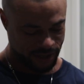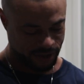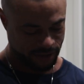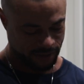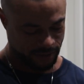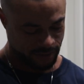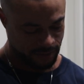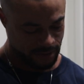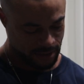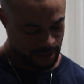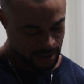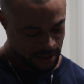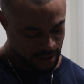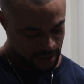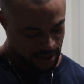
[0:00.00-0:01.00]
of issues.
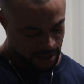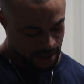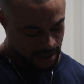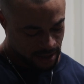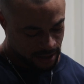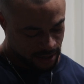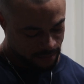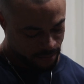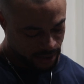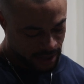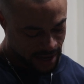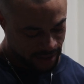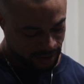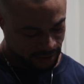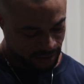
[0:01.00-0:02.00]

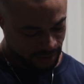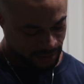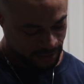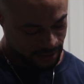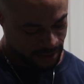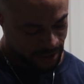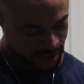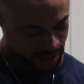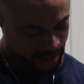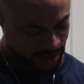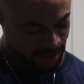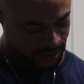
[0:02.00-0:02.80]
Plus, it